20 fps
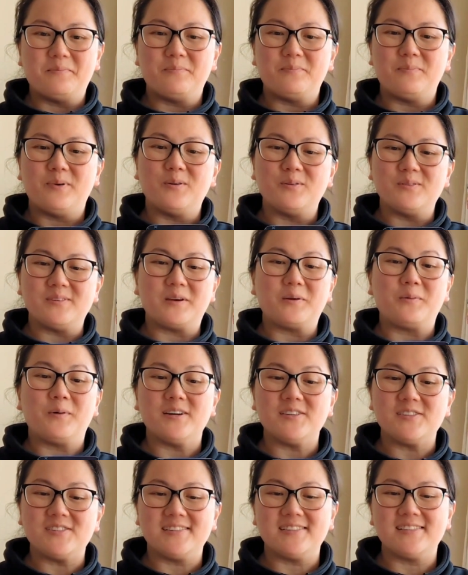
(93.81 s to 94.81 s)
posing
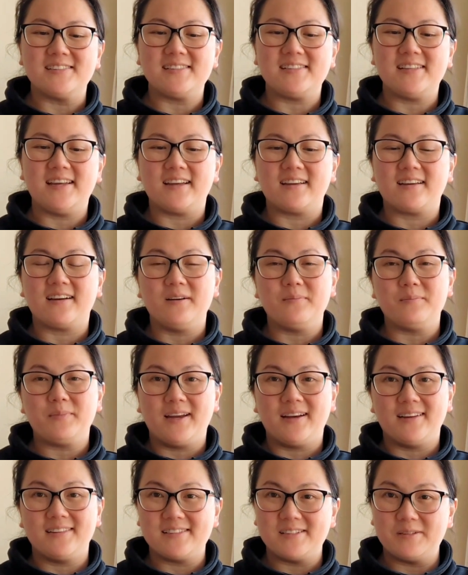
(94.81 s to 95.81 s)
questions that can't be
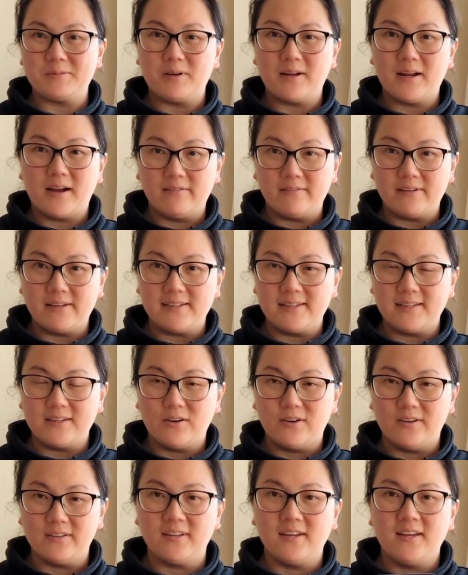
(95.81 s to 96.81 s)
answered without reading
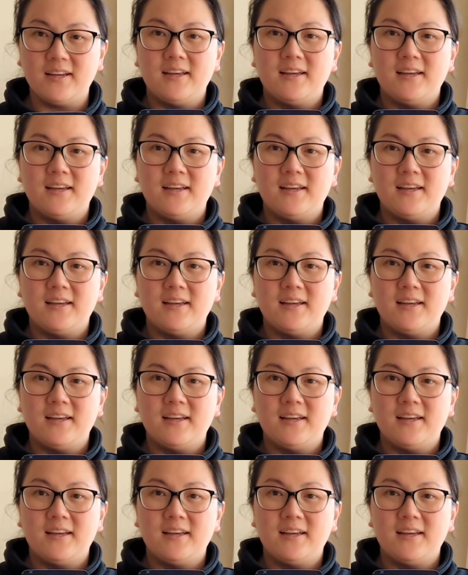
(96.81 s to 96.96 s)
on.